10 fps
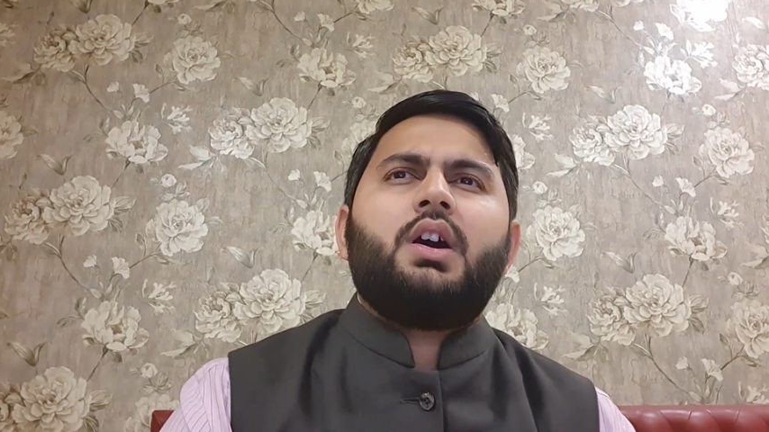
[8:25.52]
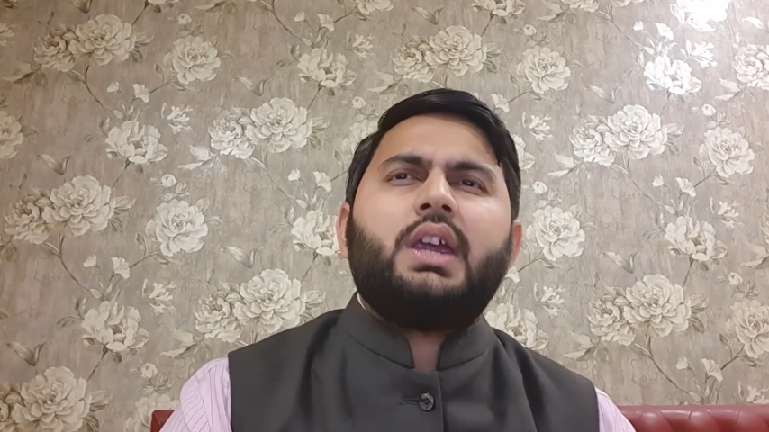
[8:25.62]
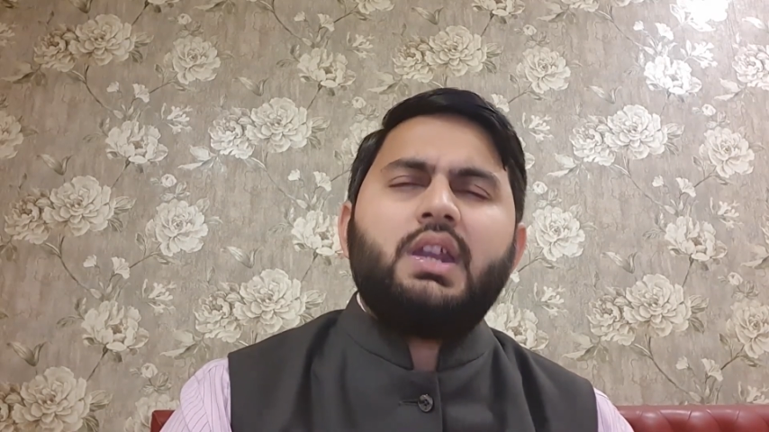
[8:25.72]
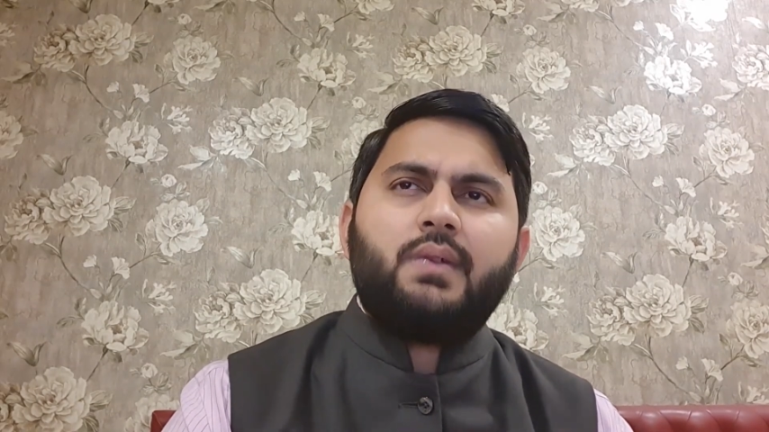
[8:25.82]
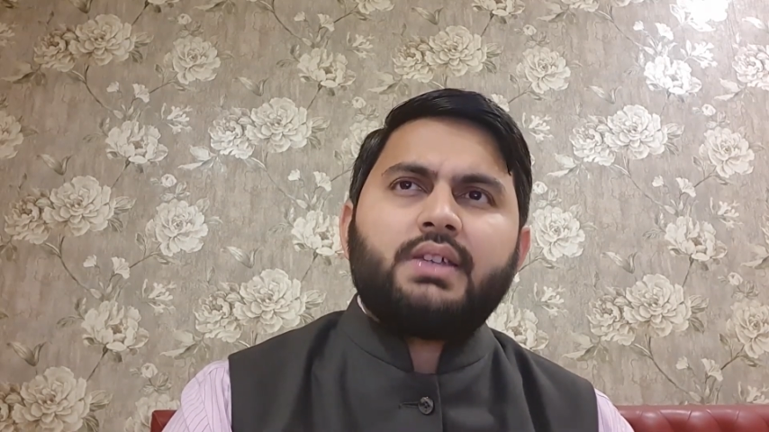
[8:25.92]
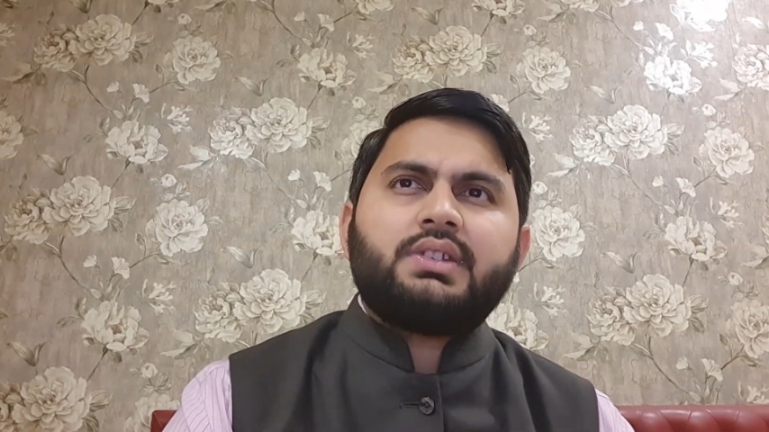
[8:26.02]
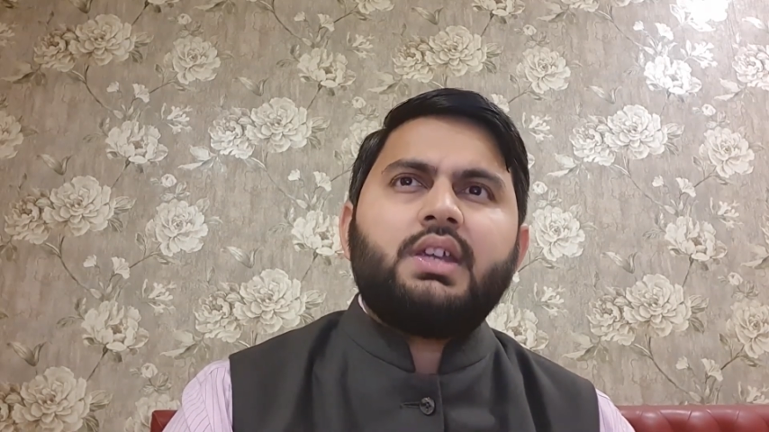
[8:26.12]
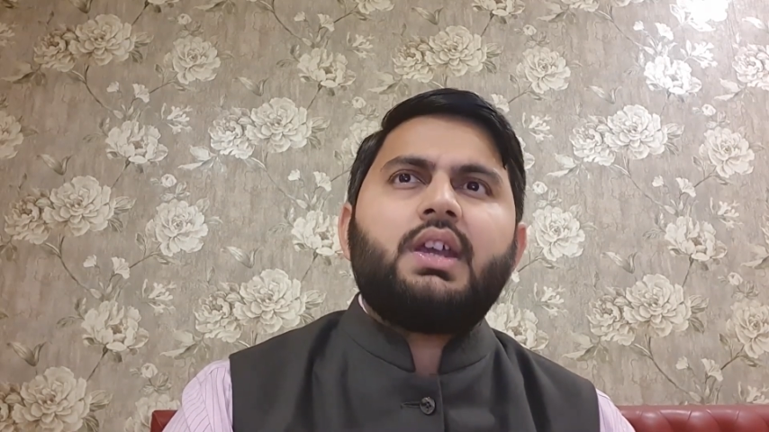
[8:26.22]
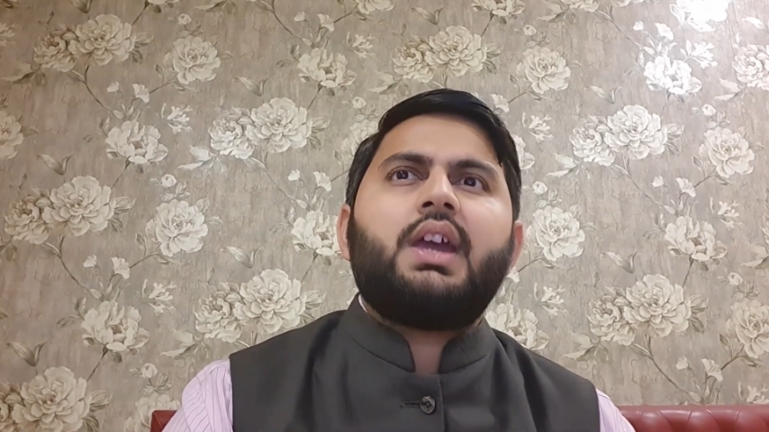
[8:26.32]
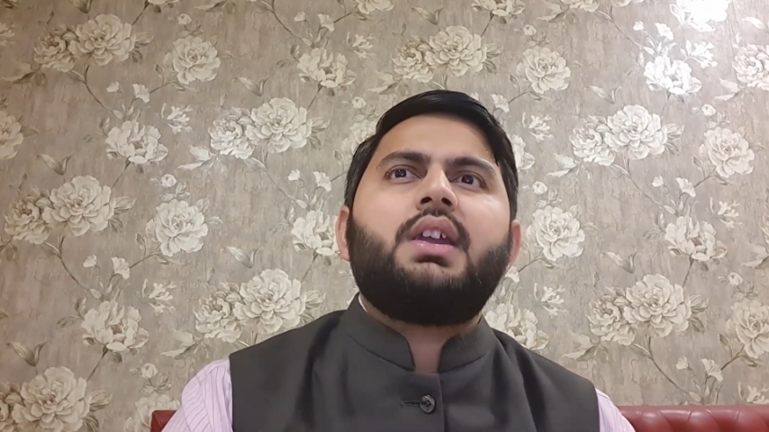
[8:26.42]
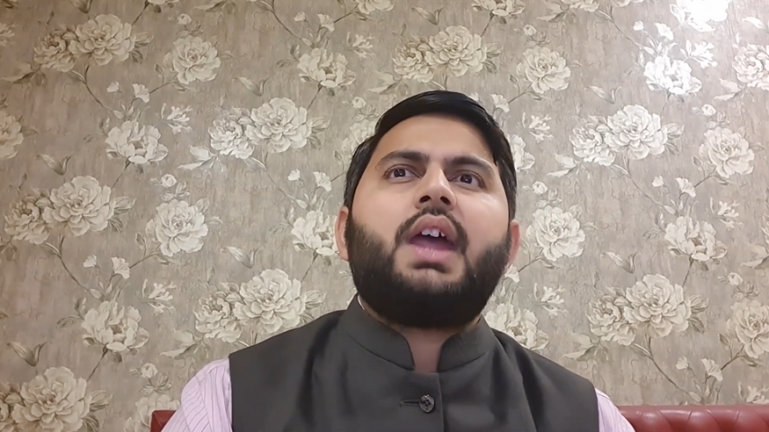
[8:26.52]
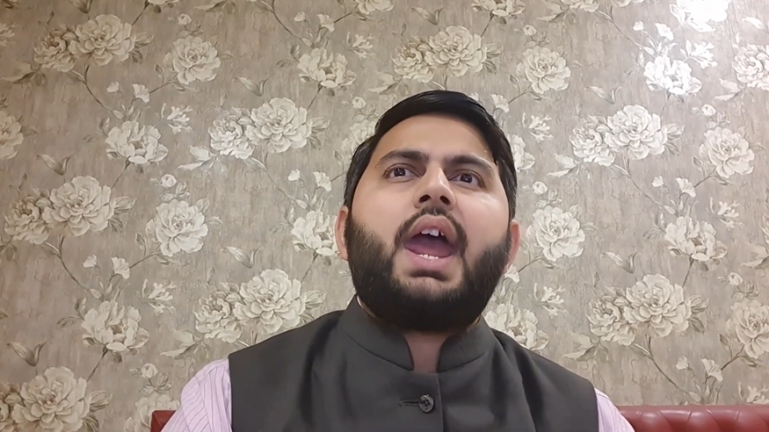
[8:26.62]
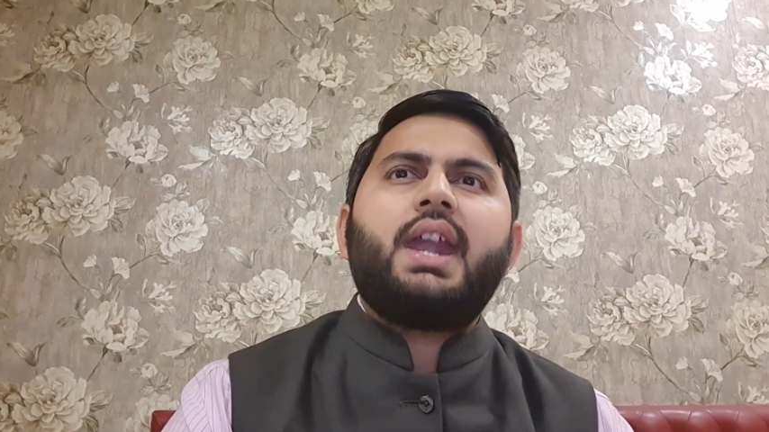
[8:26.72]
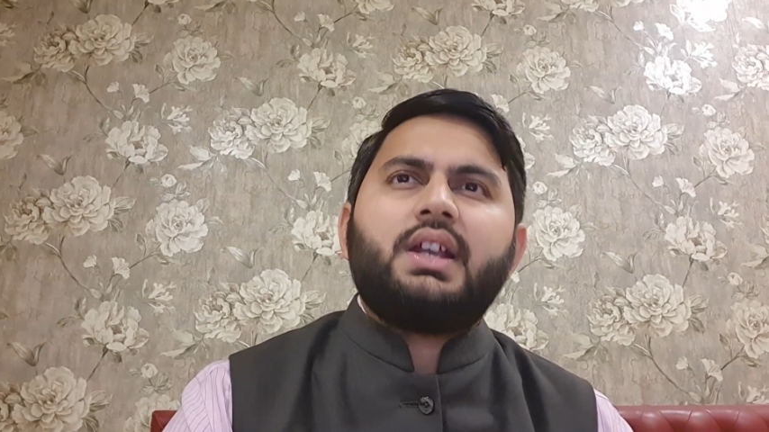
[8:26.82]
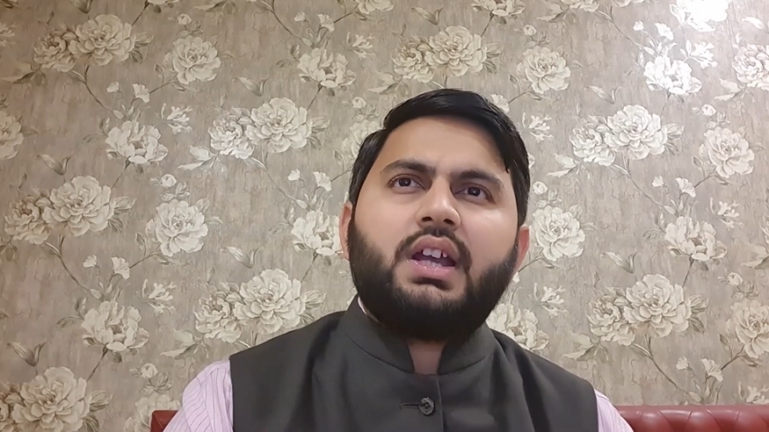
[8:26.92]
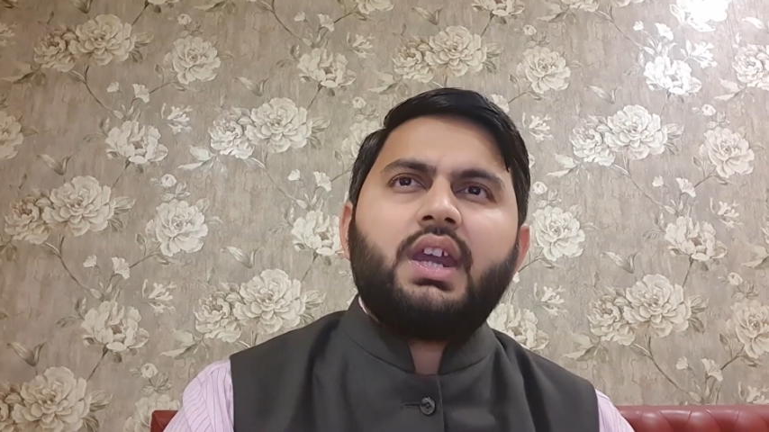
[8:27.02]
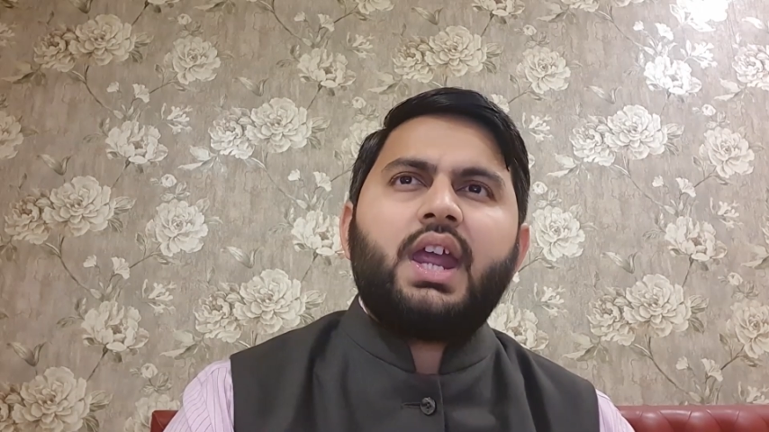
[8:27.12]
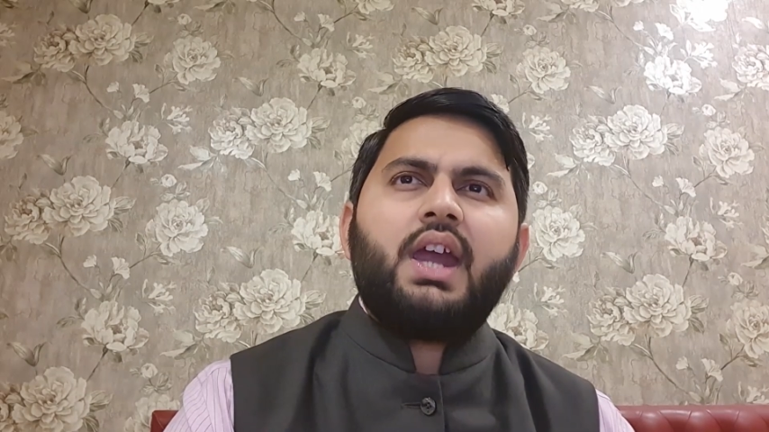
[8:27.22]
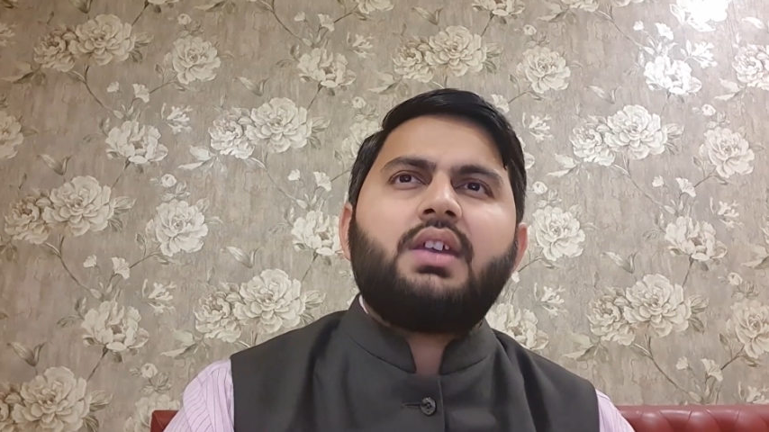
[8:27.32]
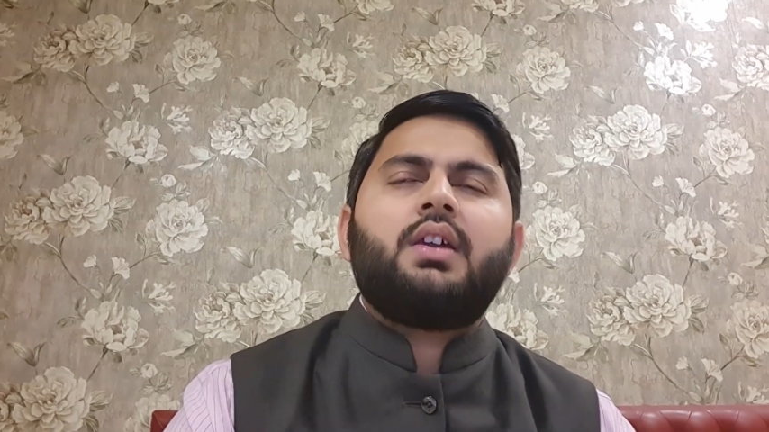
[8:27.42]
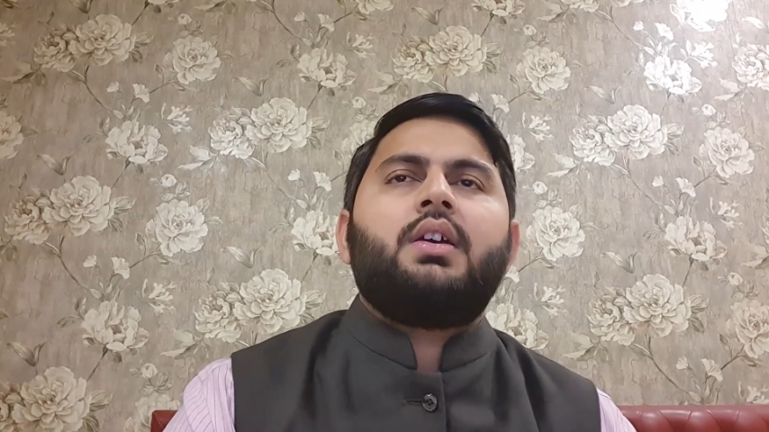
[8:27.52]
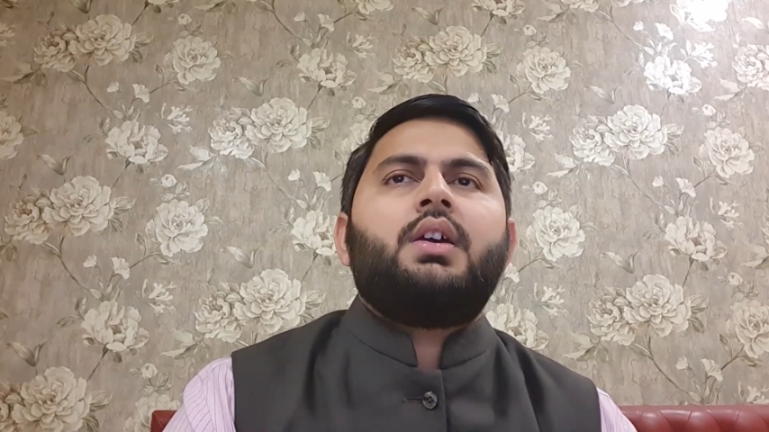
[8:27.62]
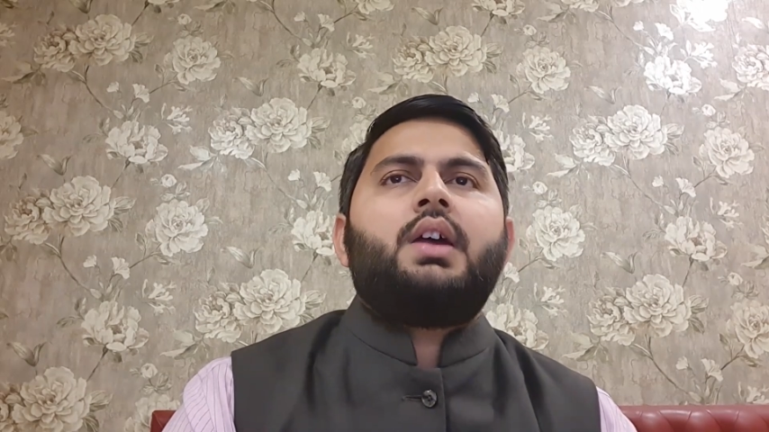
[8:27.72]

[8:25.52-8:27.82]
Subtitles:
investigate and create.